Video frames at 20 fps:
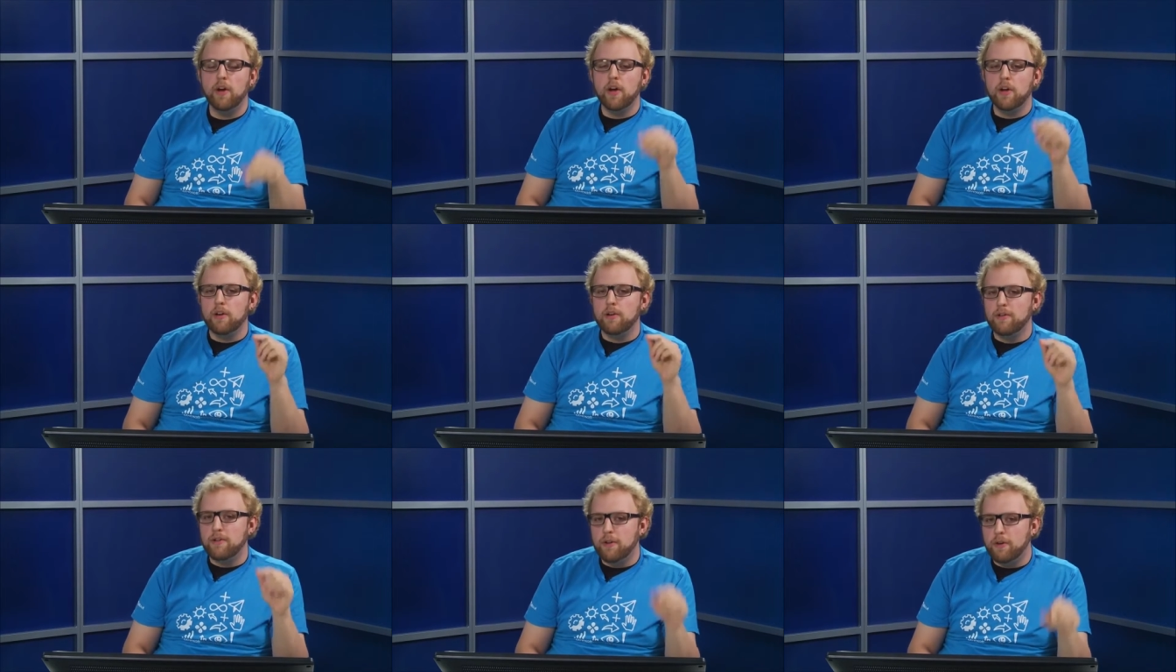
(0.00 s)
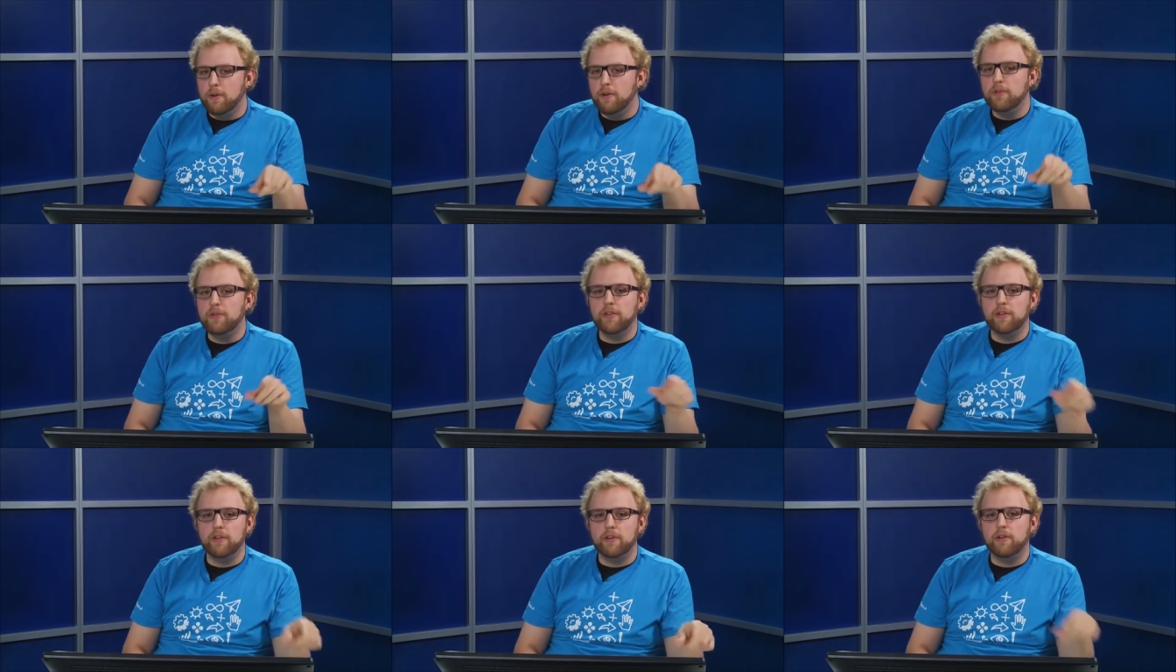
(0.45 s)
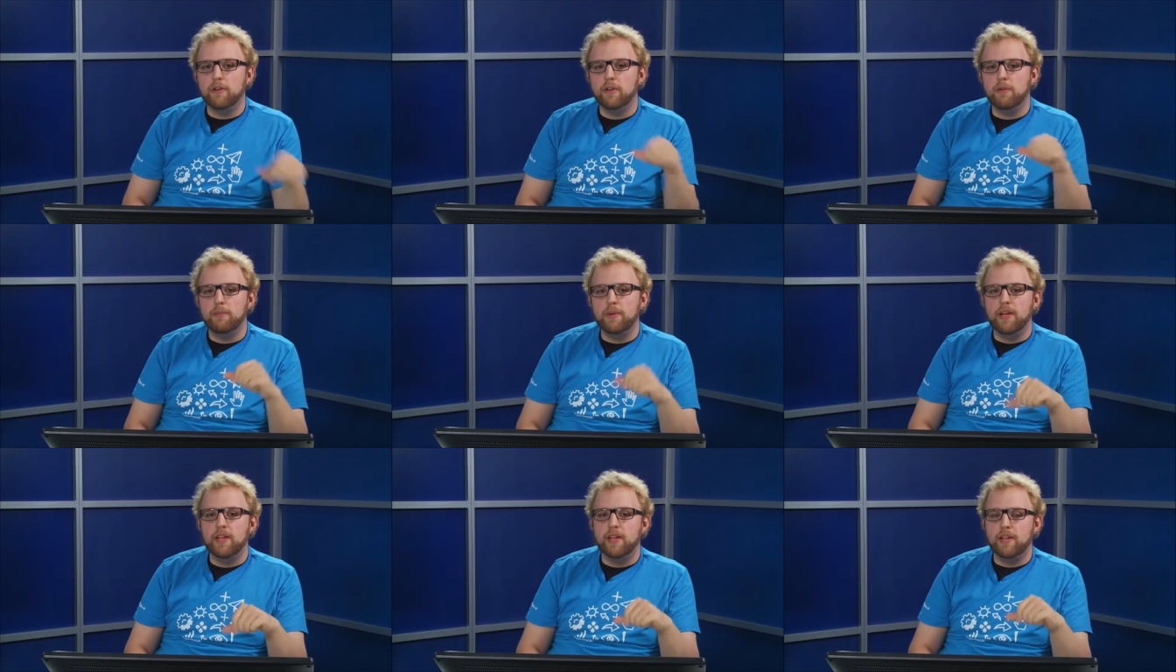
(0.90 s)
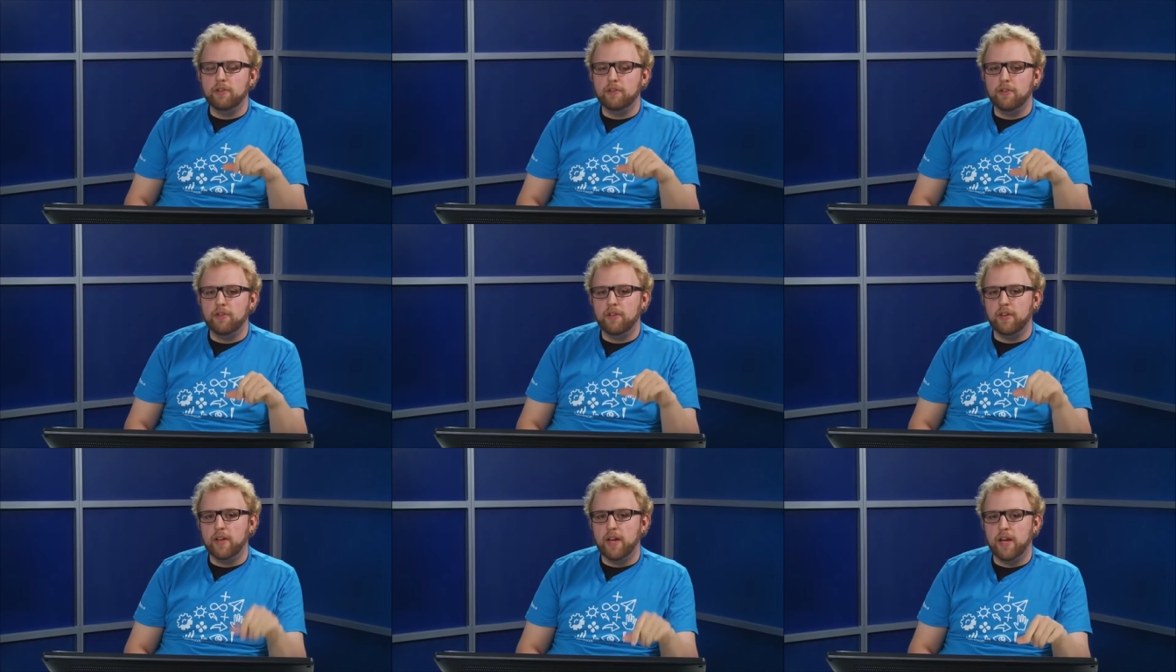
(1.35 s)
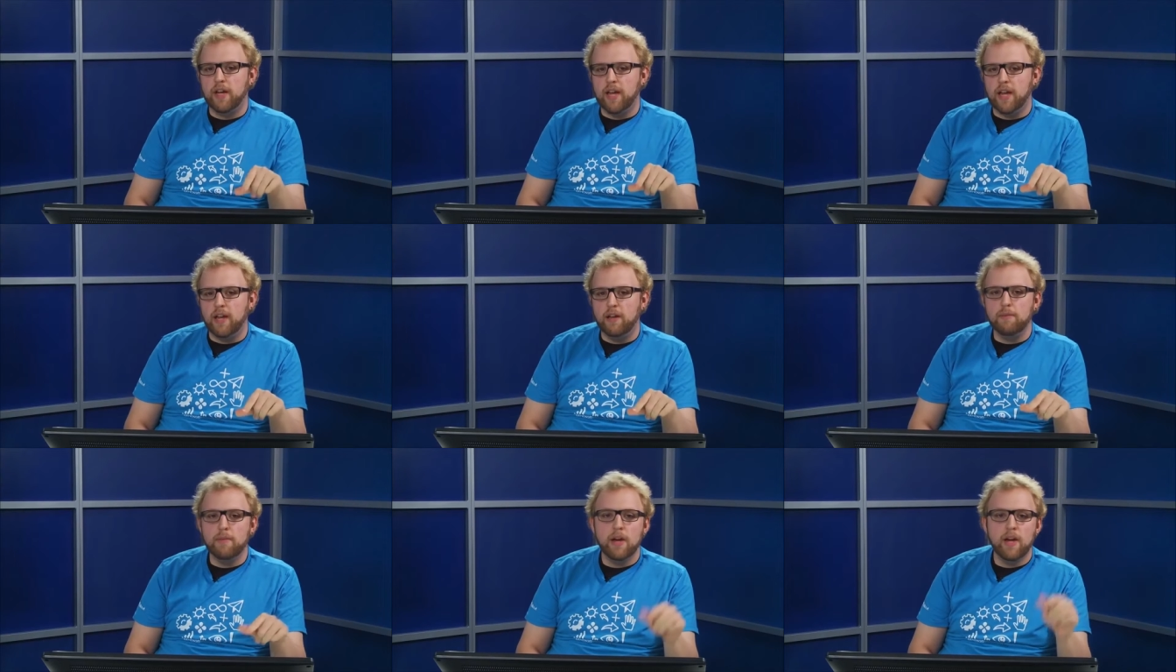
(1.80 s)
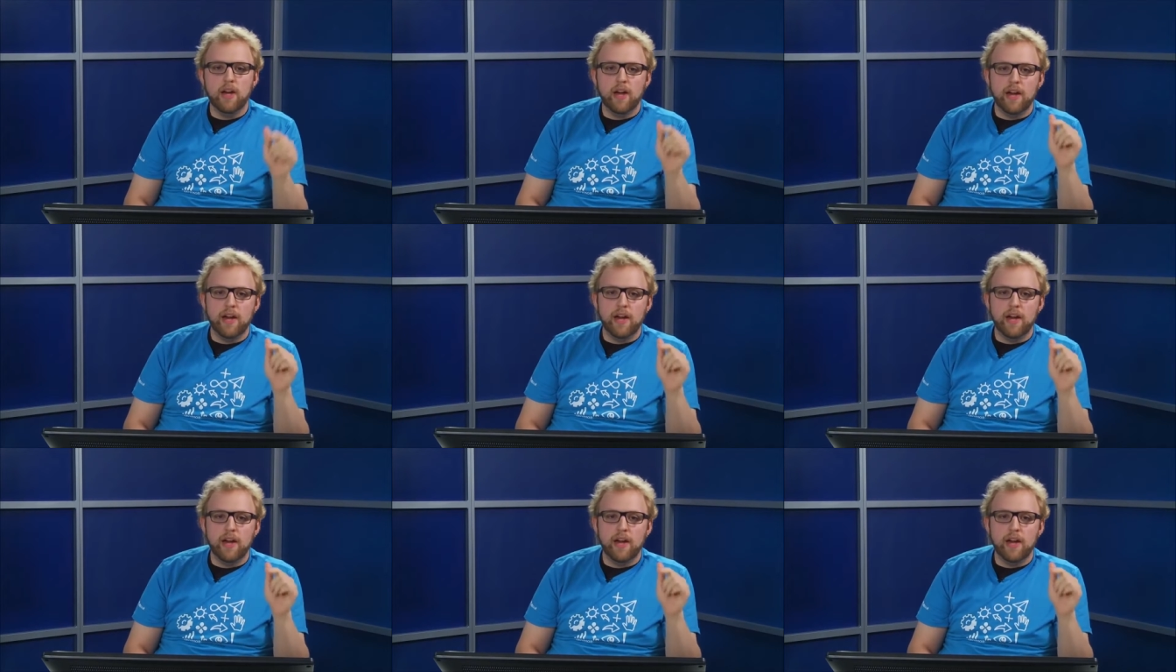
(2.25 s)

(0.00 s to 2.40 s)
knows that they're going to be interested in that game,